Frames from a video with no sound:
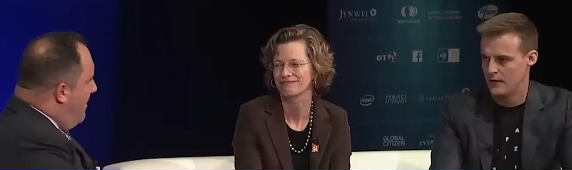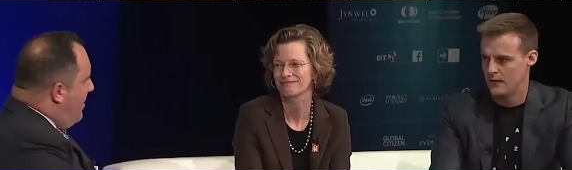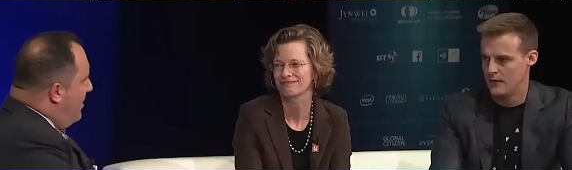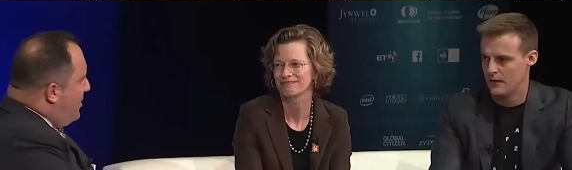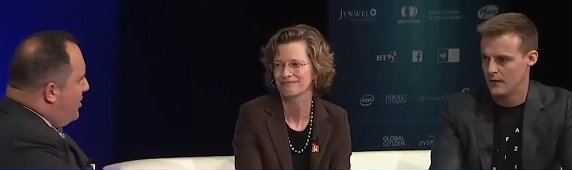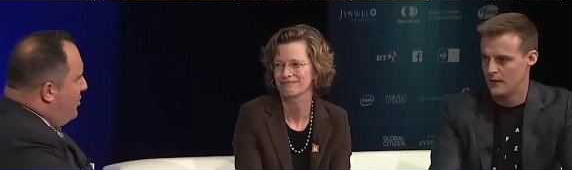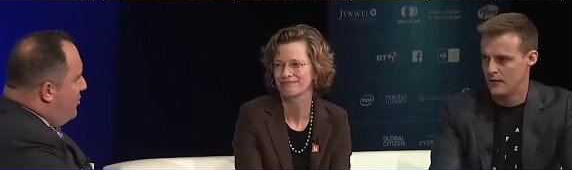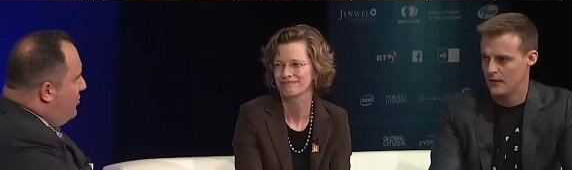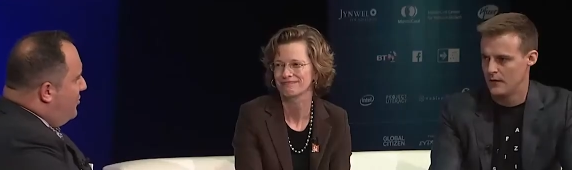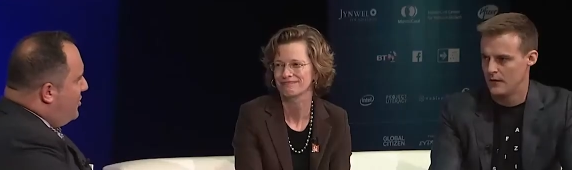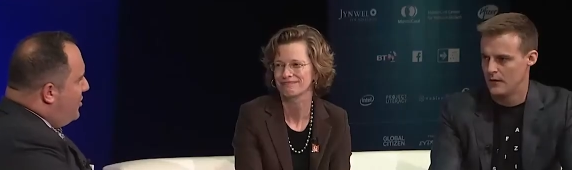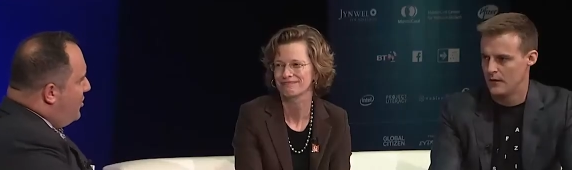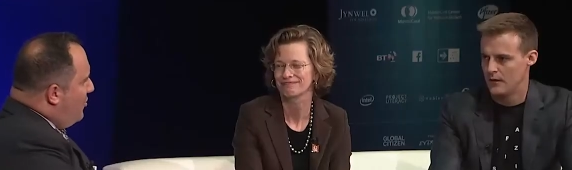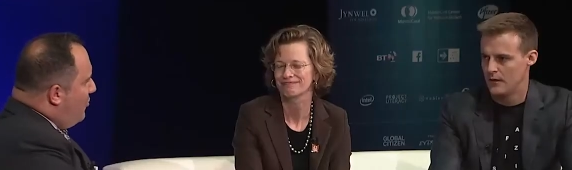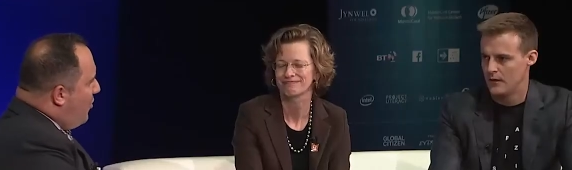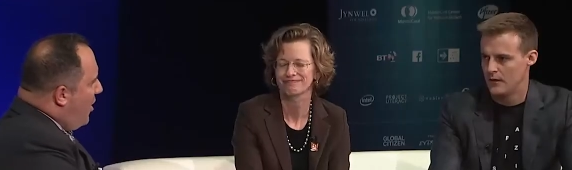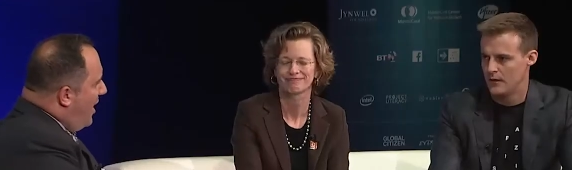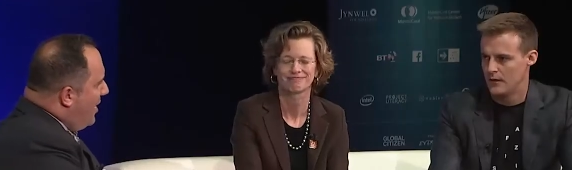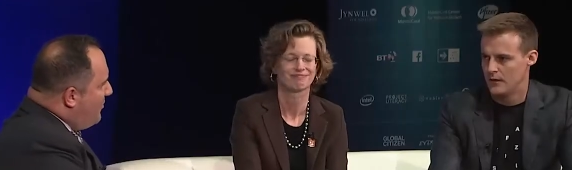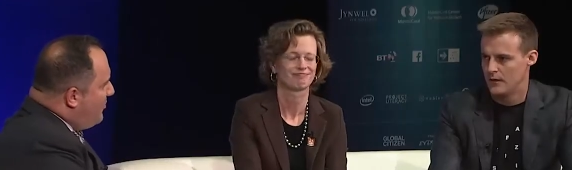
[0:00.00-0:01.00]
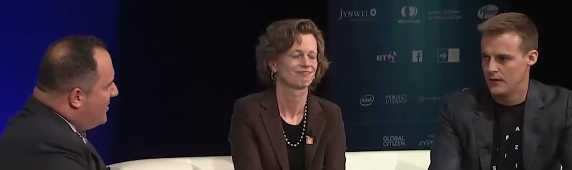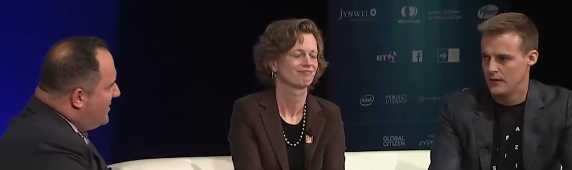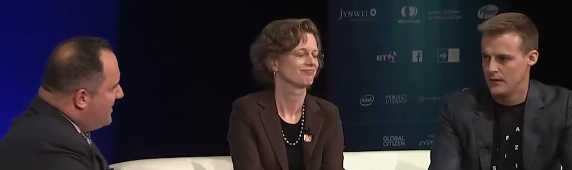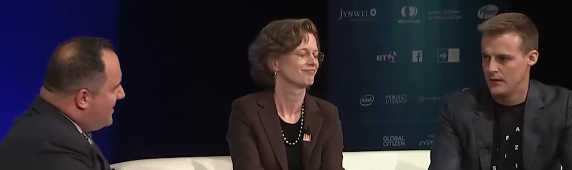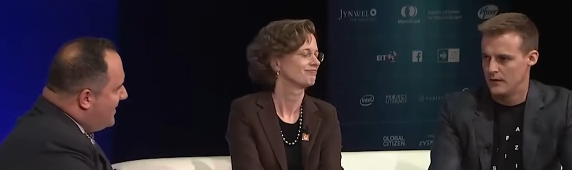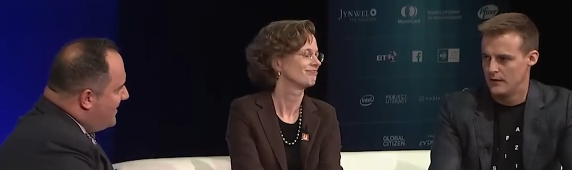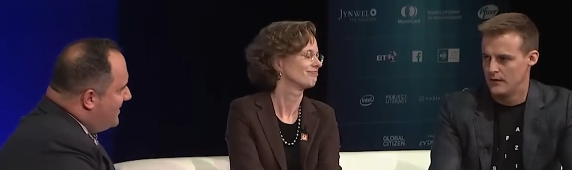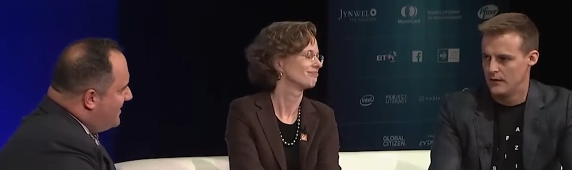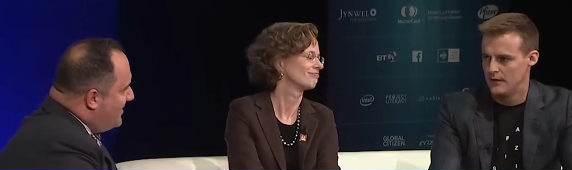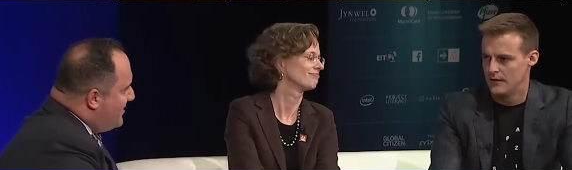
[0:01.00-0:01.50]
Speaker 1: about you, Hugh? Why
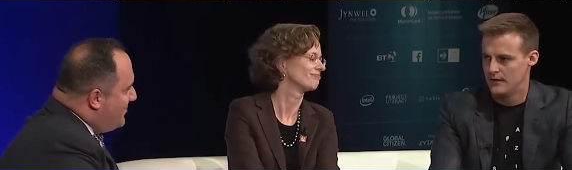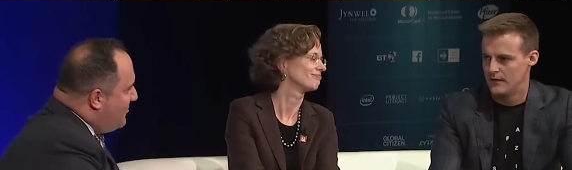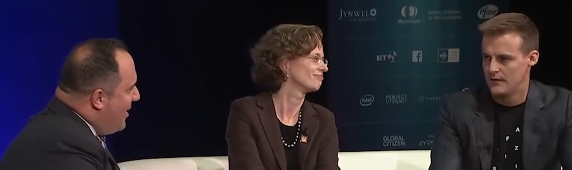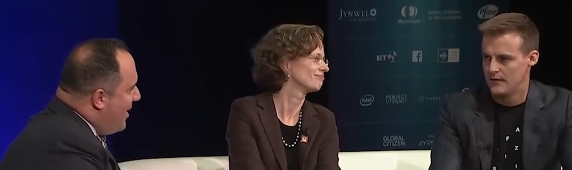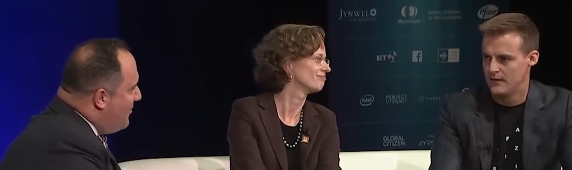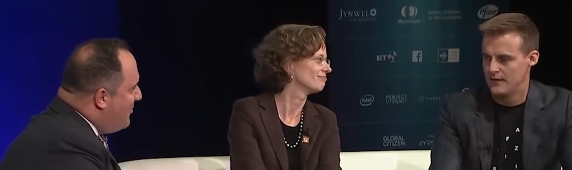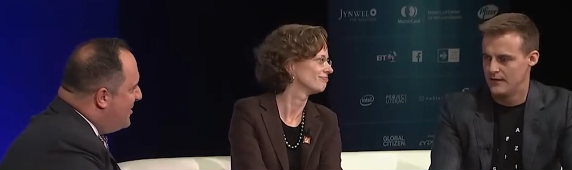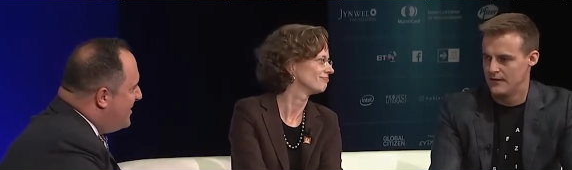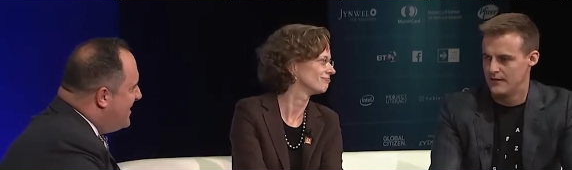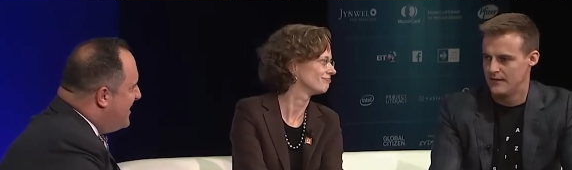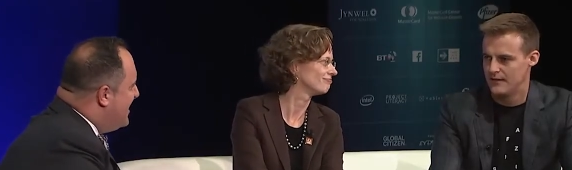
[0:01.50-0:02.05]
was this, why was